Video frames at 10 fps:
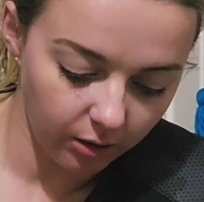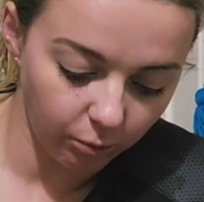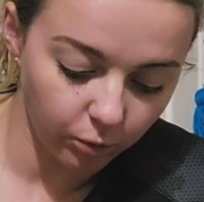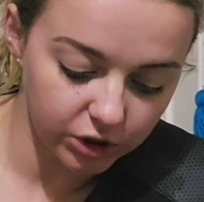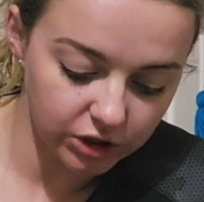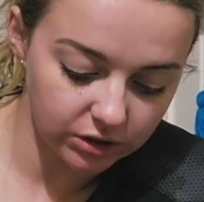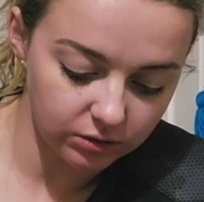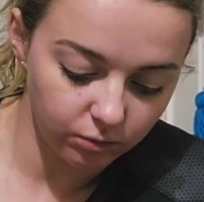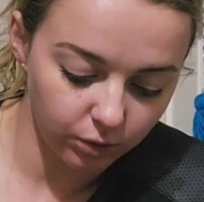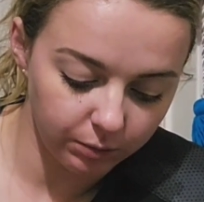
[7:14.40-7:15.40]
which
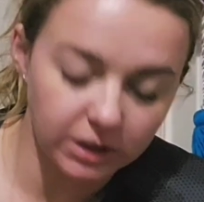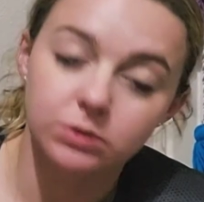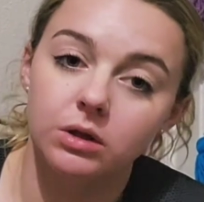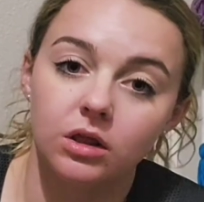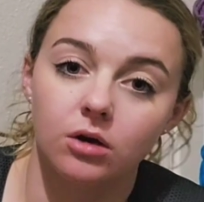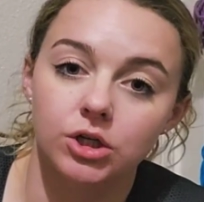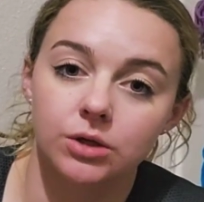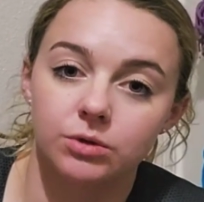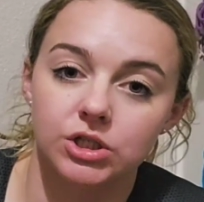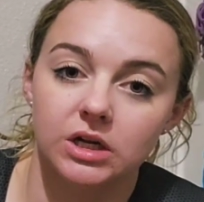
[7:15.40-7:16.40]
were mixed with lotion,
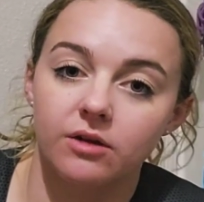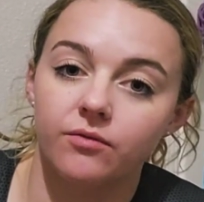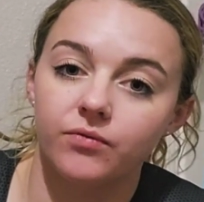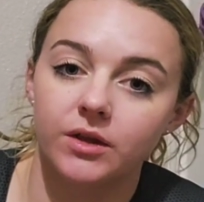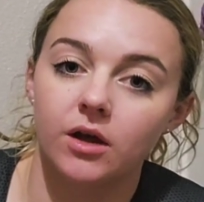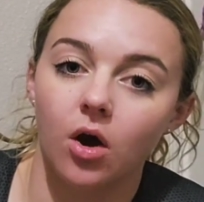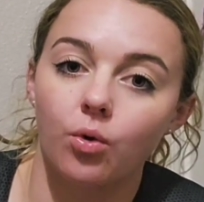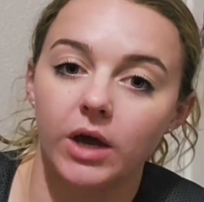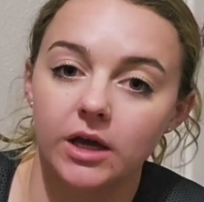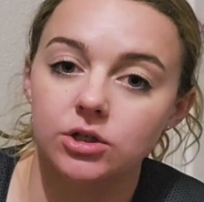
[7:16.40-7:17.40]
which did a
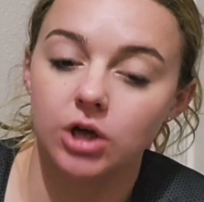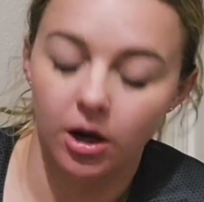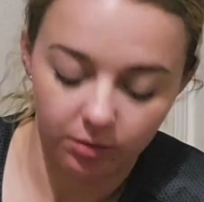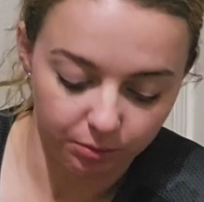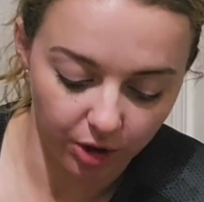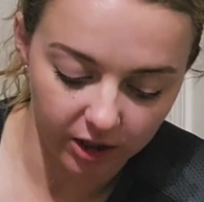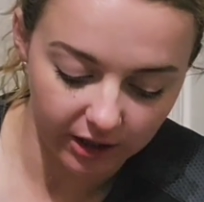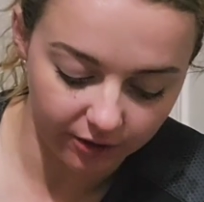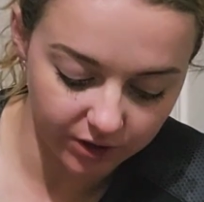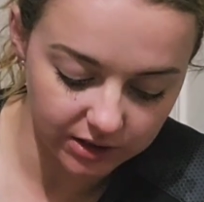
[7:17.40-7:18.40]
okay job at blocking
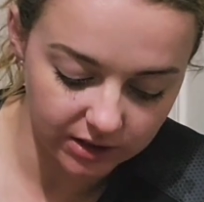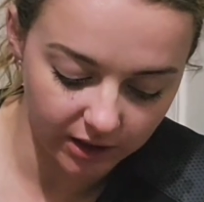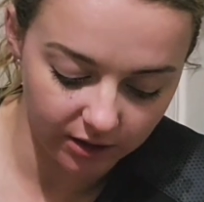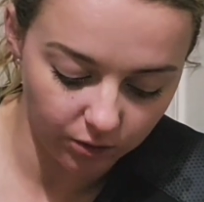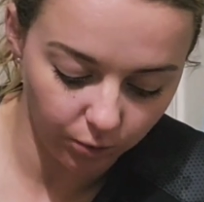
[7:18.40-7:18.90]
out the sun,